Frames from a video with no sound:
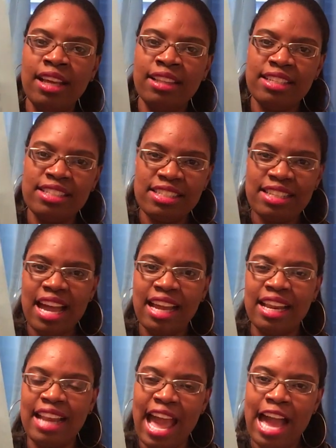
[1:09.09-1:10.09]
This is not
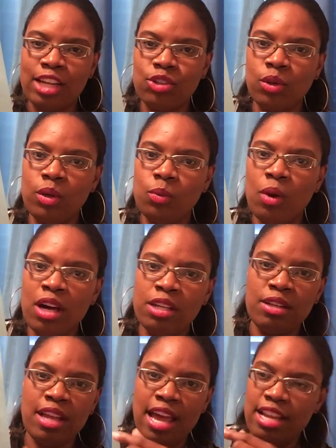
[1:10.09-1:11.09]
an actual
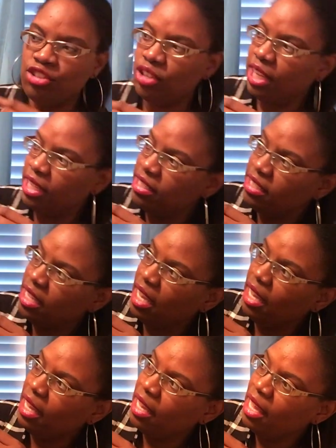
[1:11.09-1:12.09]
one. As you can
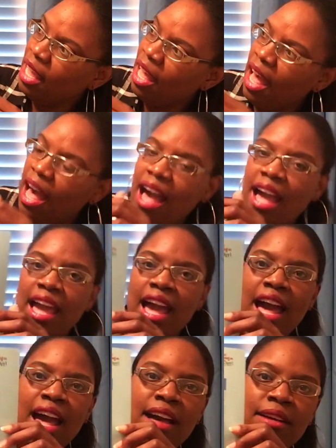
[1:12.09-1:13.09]
see, I
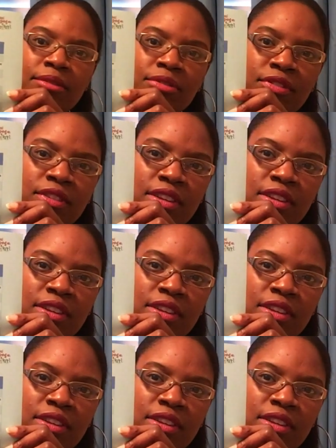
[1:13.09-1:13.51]
have